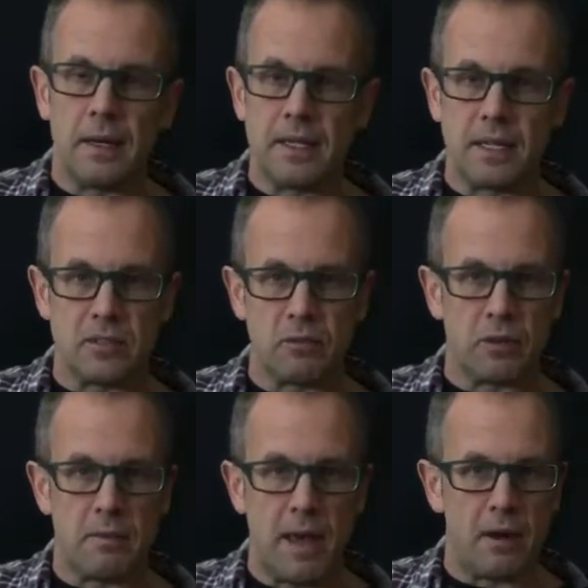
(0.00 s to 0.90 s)
It doesn't
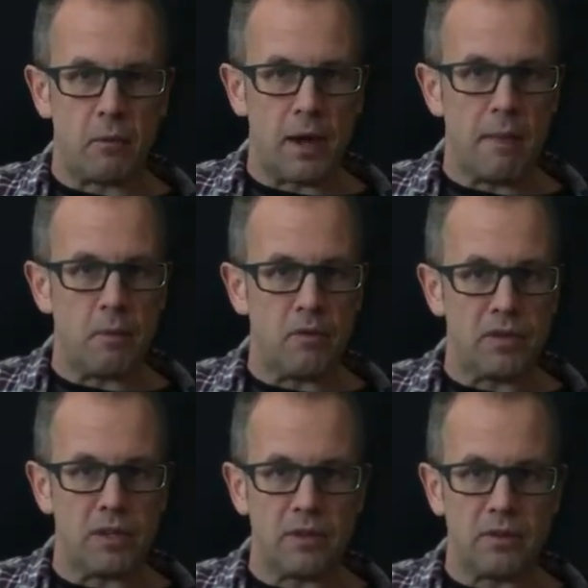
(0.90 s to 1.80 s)
really matter. We're not
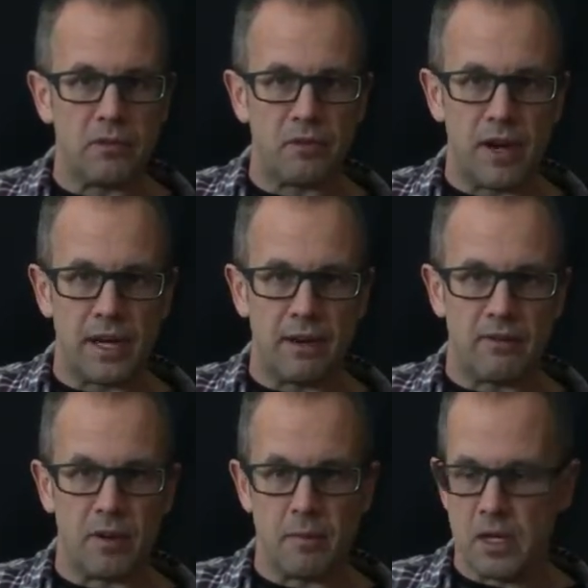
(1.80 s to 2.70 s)
moving the fretting
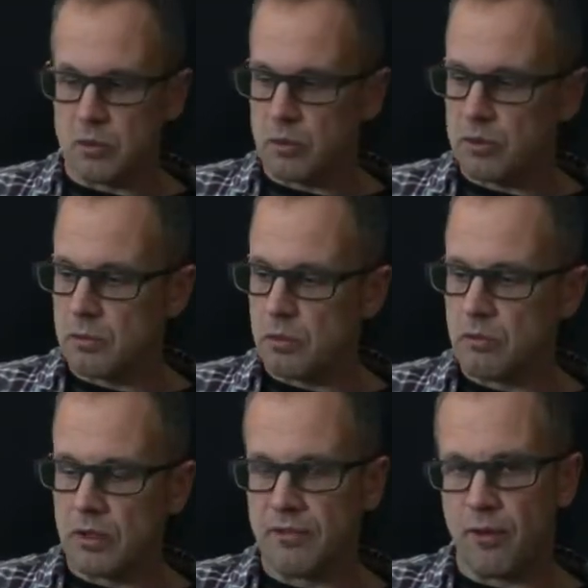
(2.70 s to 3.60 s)
hand very much. We're
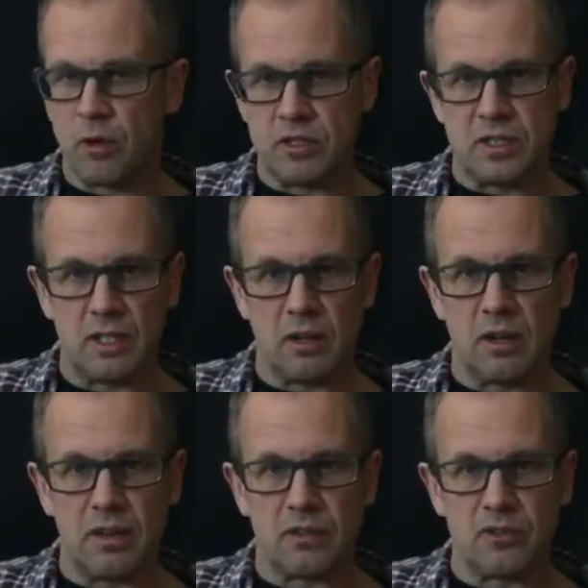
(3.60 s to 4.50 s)
really focusing
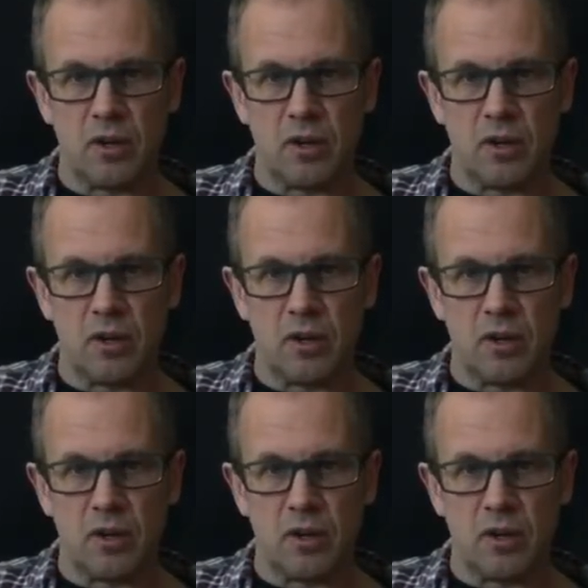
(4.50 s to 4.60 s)
on the